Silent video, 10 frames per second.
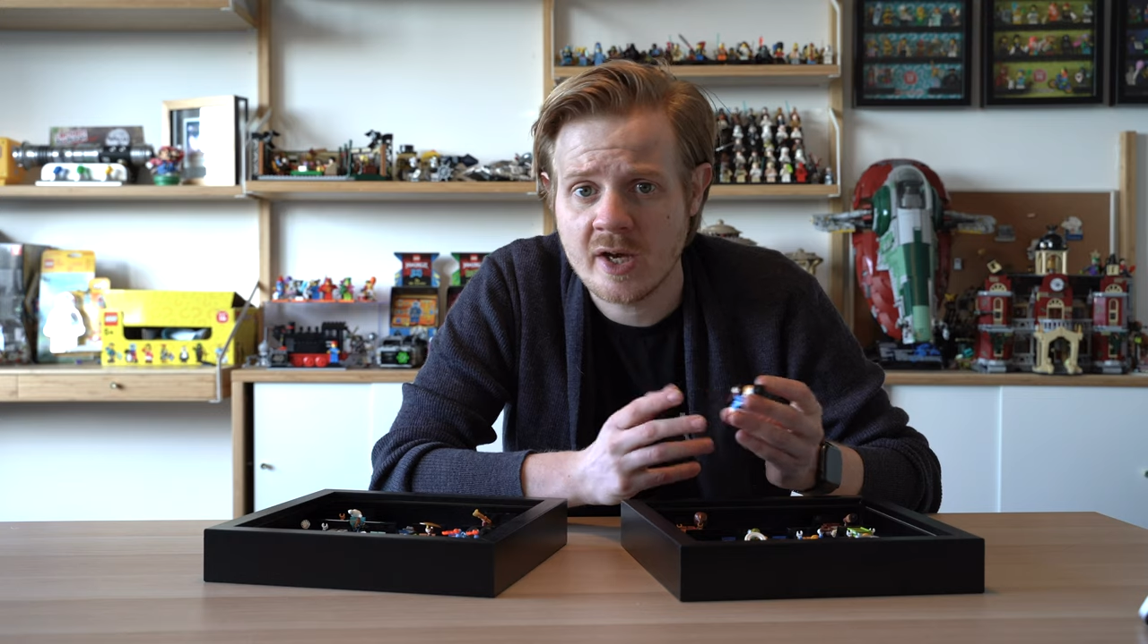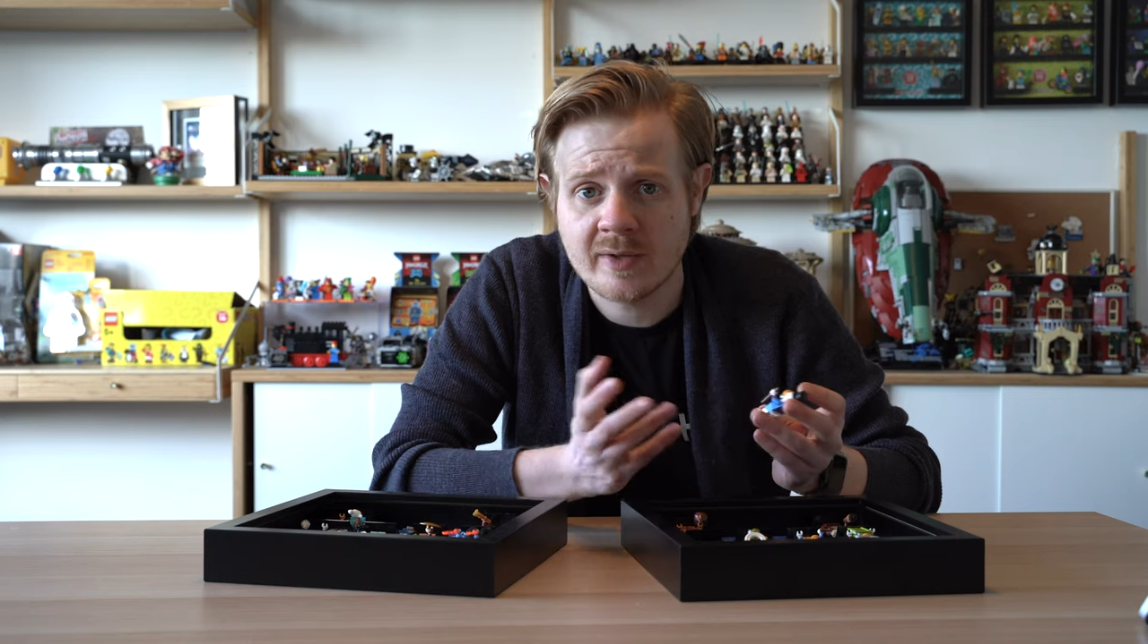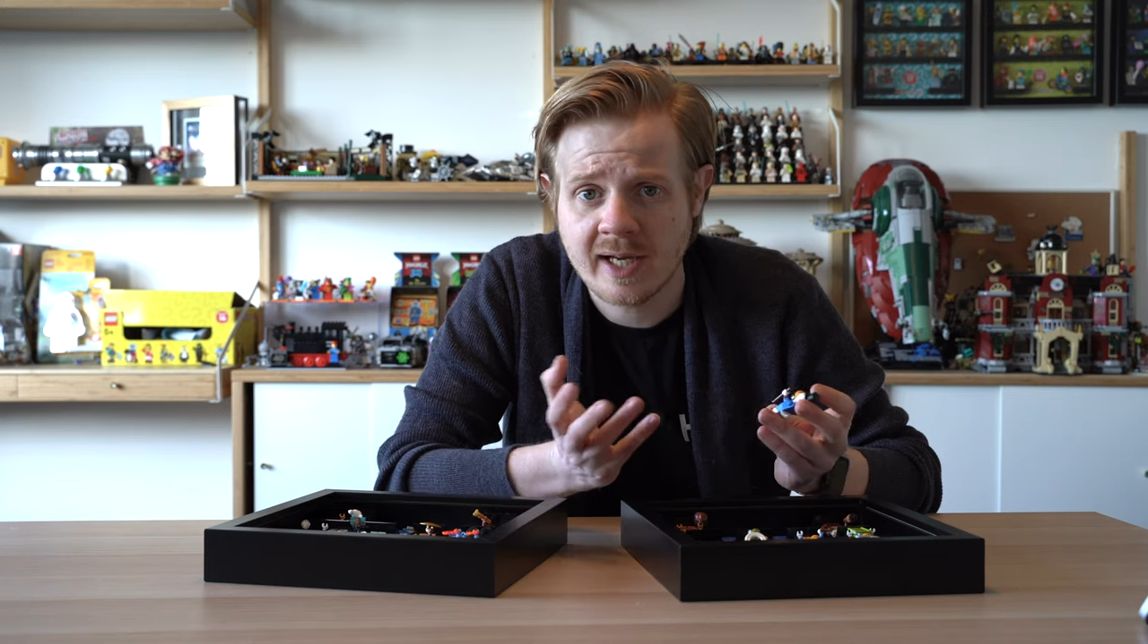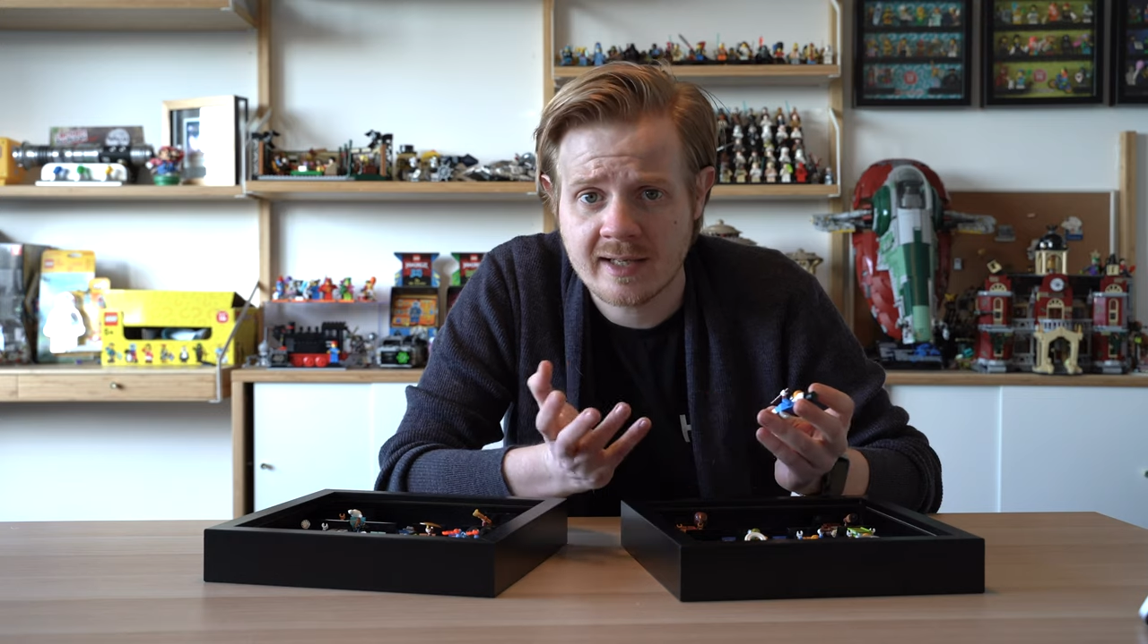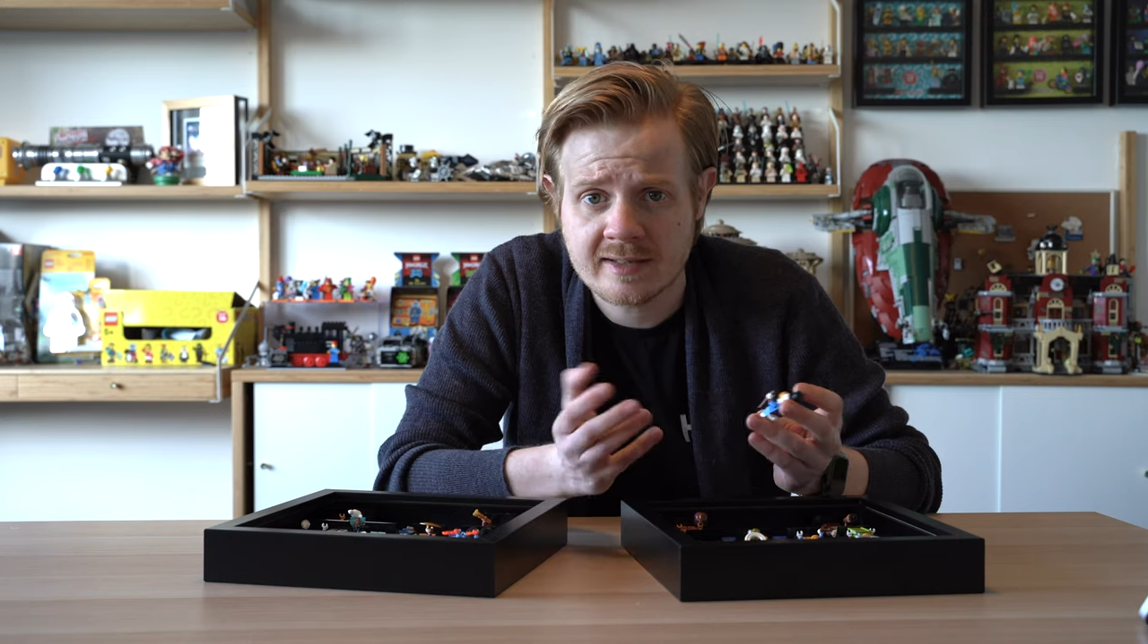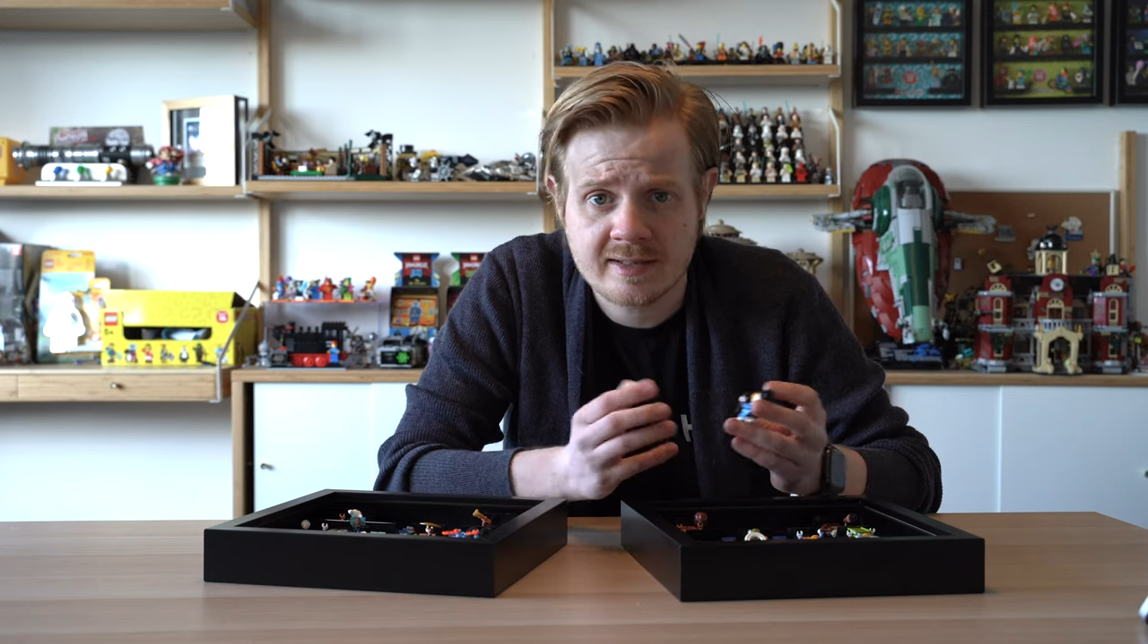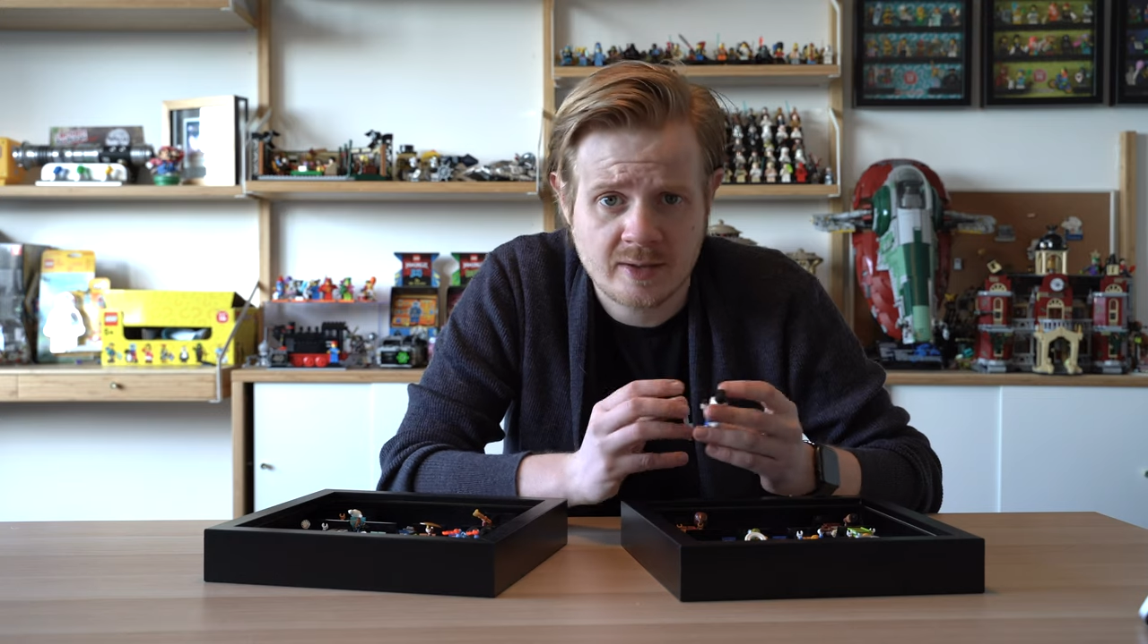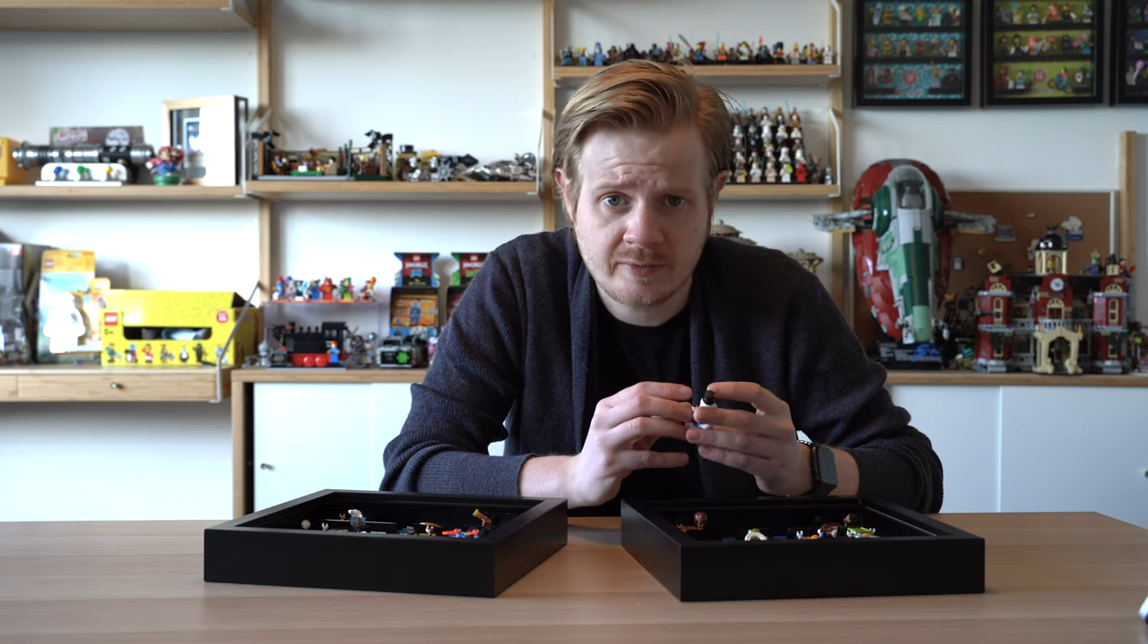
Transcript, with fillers: Yoda has. So